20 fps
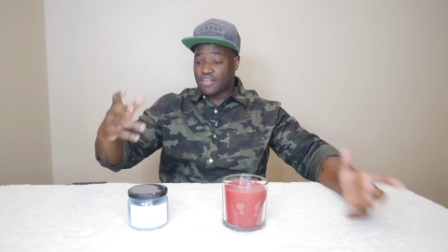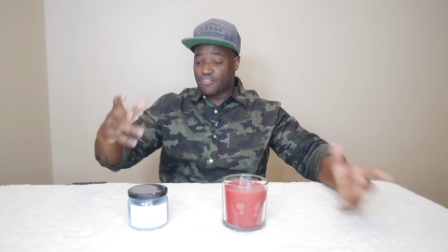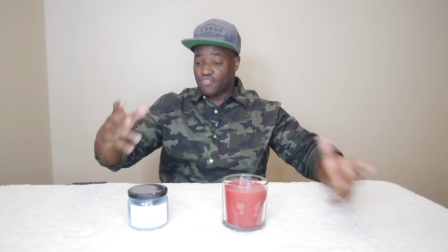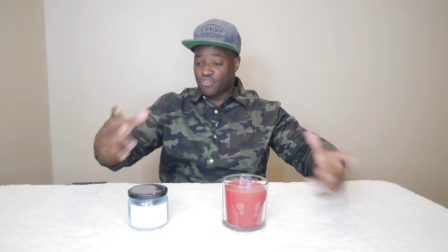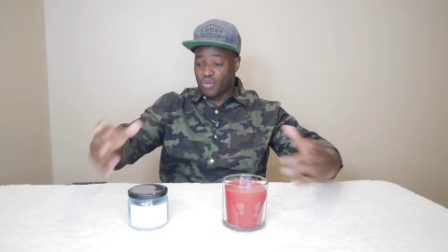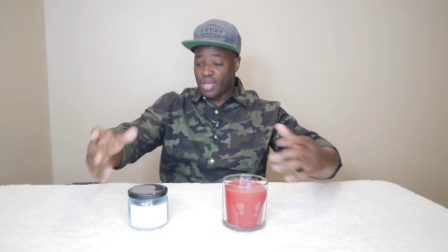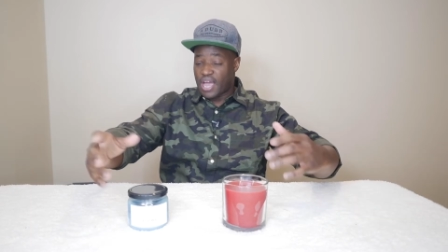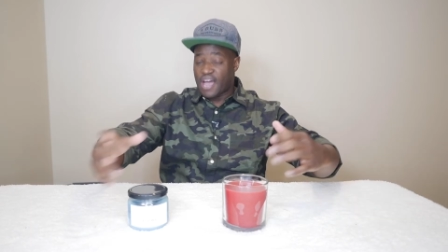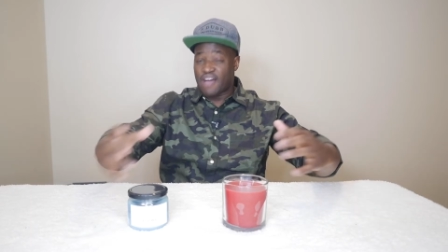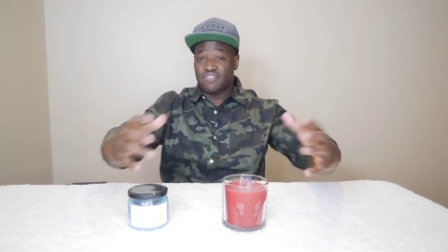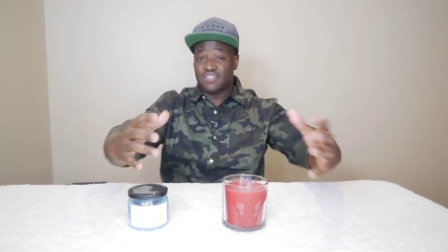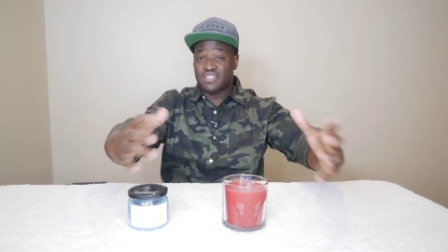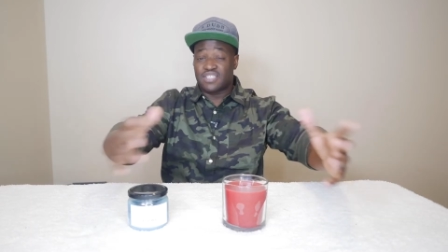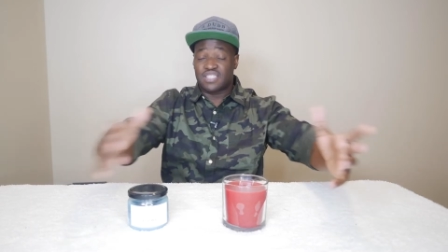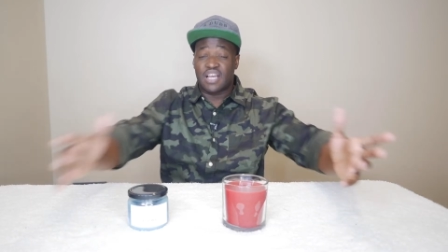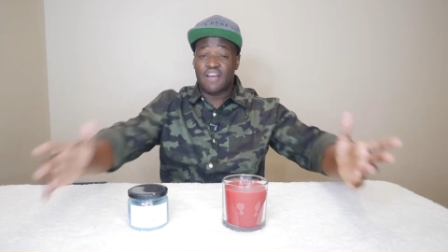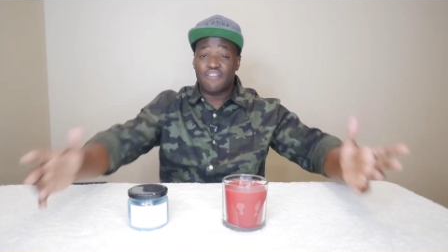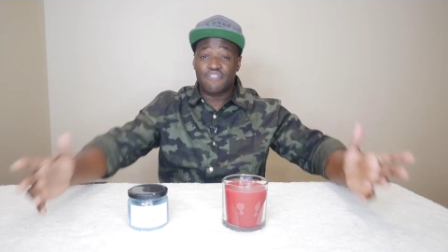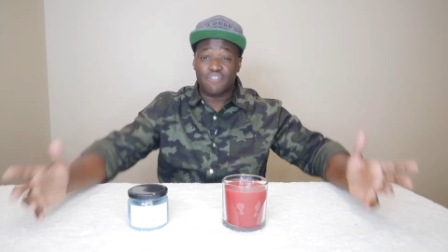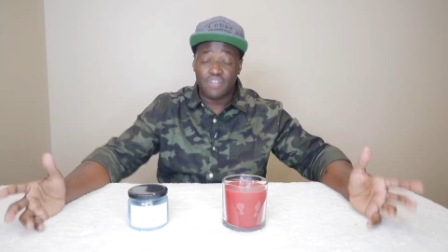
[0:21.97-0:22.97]
if you have
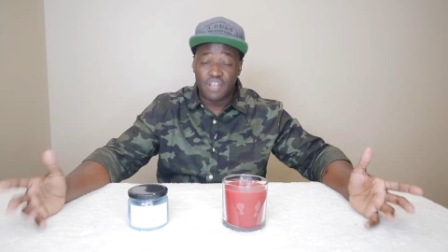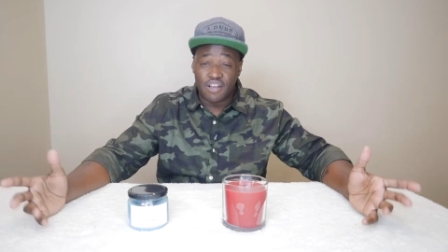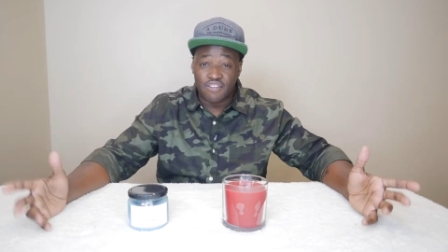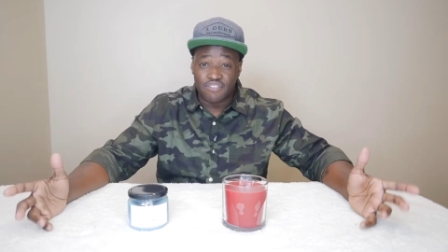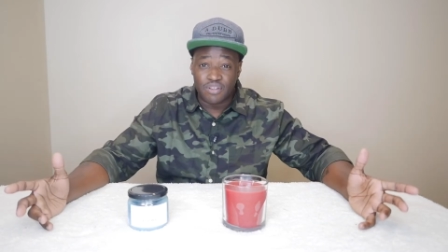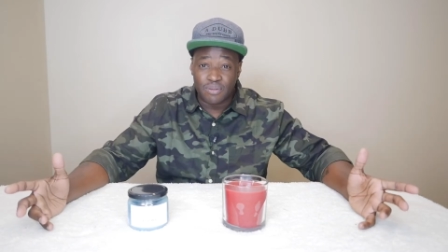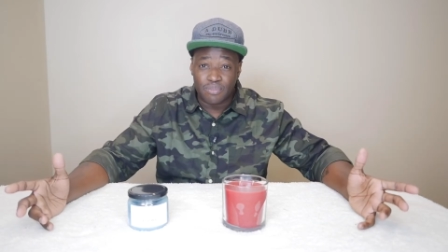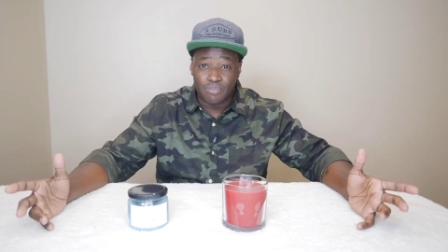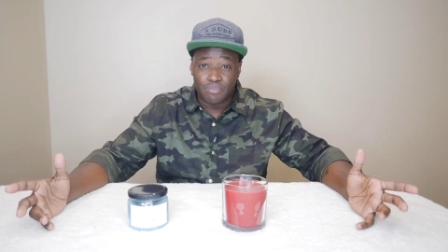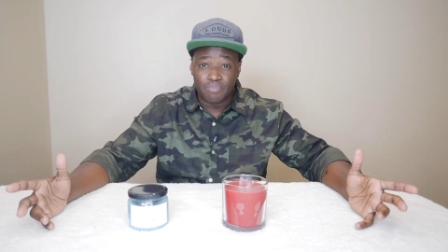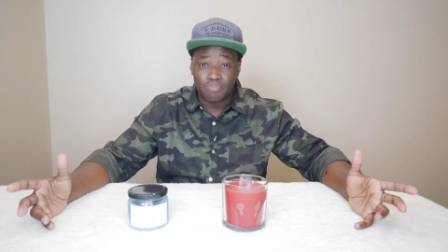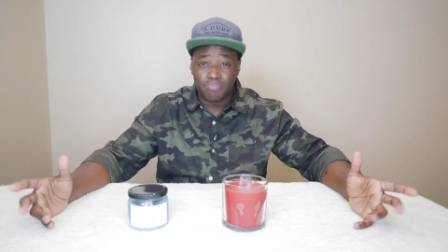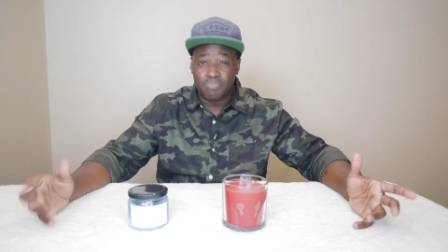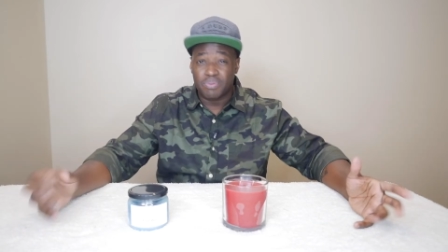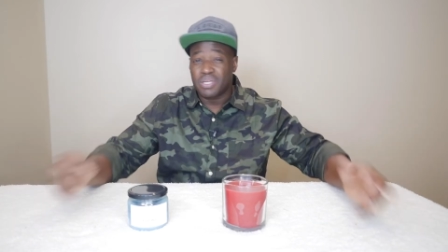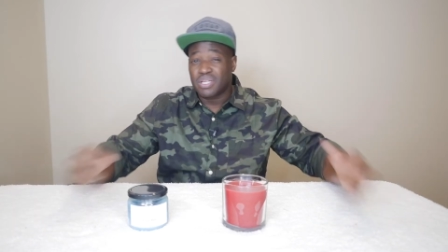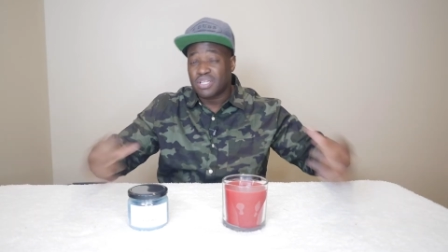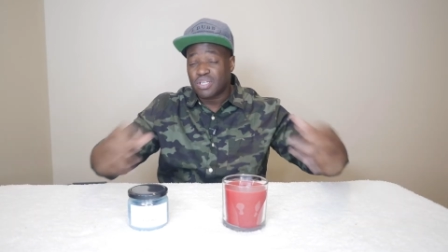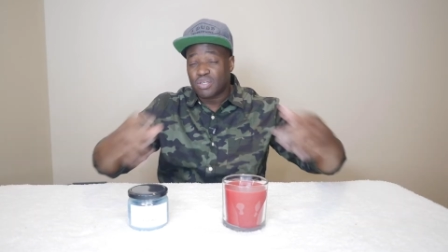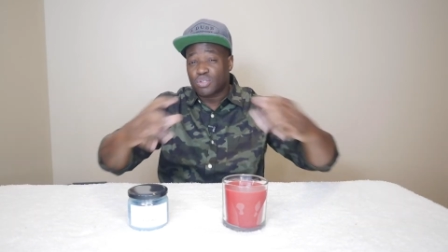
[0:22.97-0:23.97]
several of them,
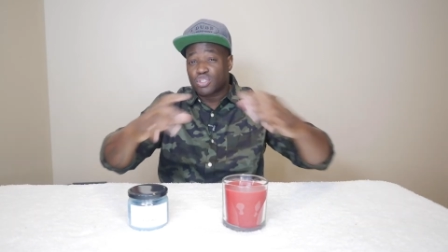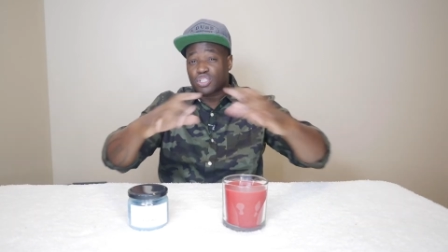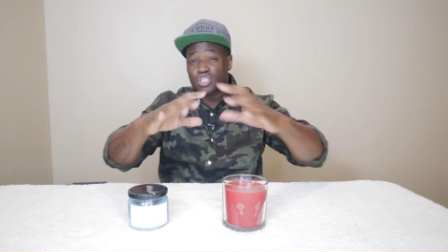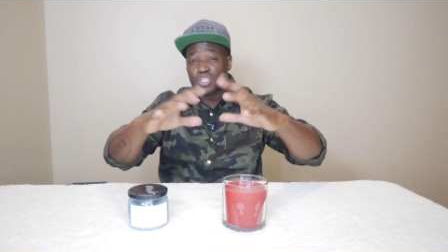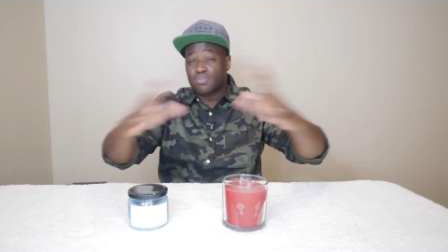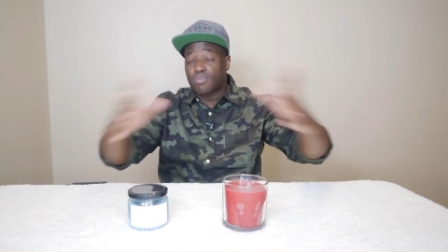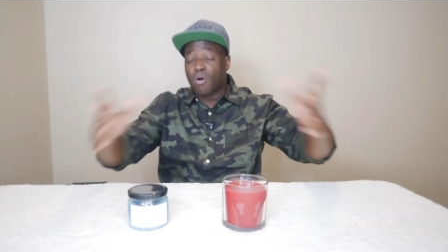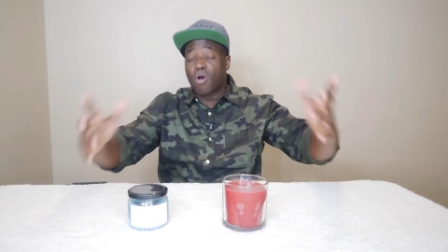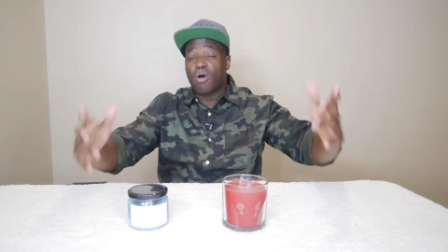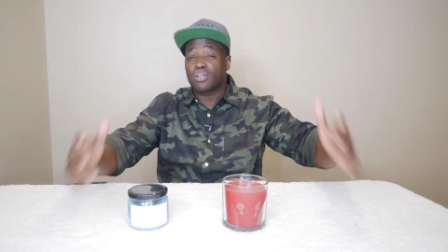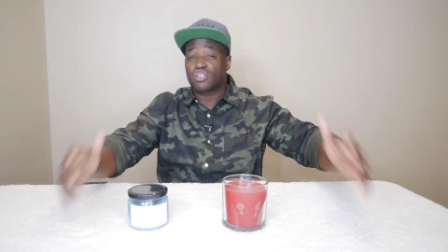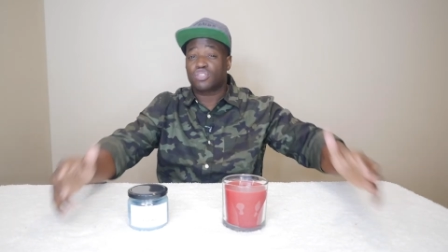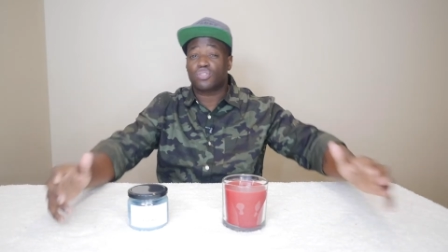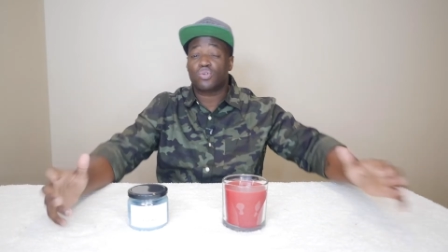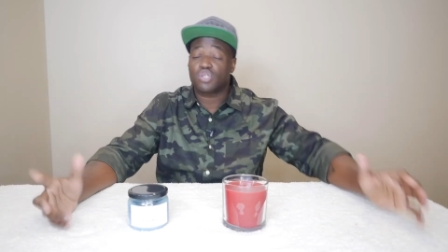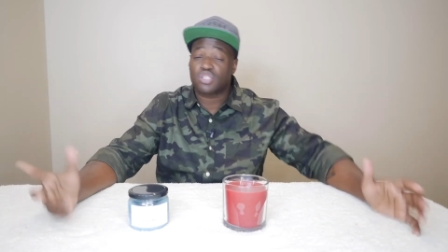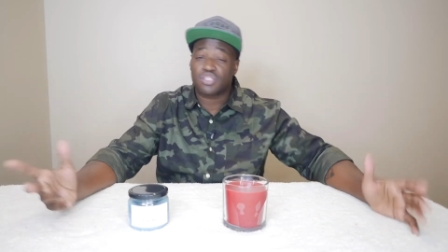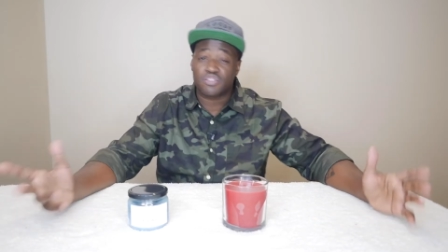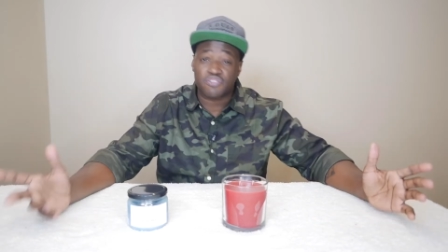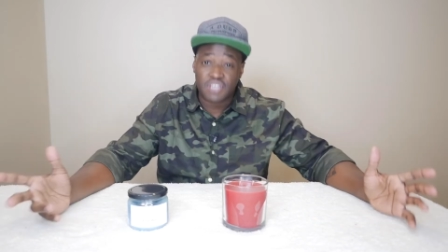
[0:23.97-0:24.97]
be a little small
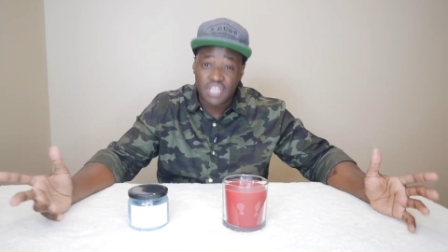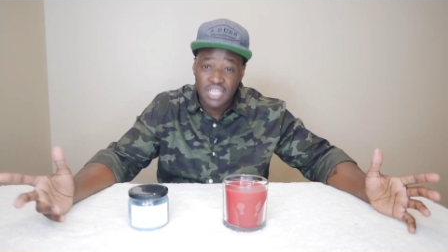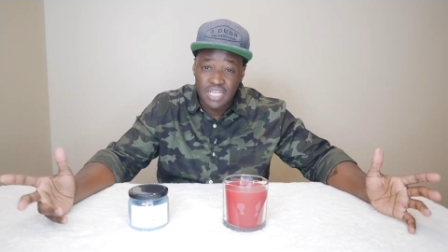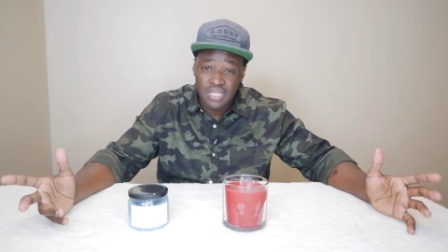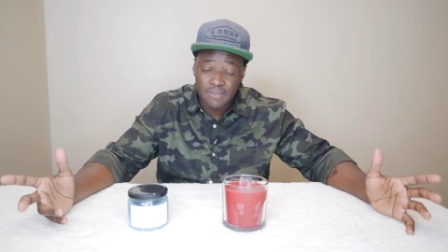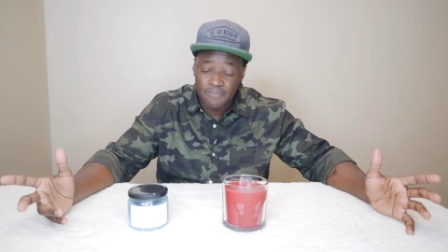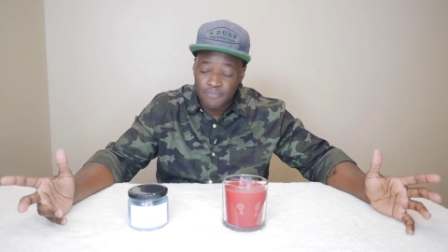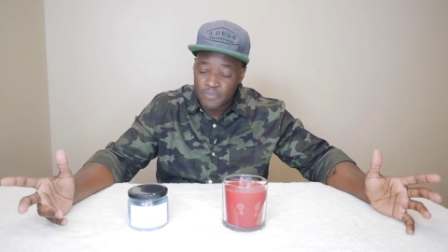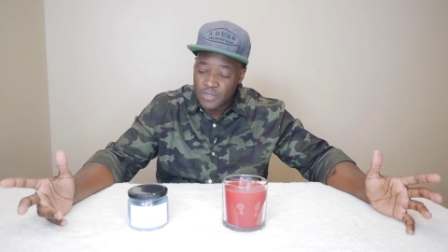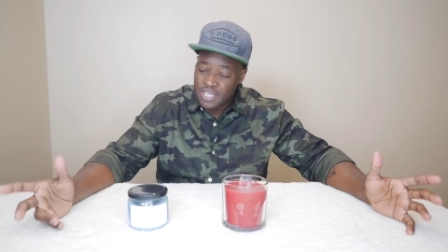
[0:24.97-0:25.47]
source of heat.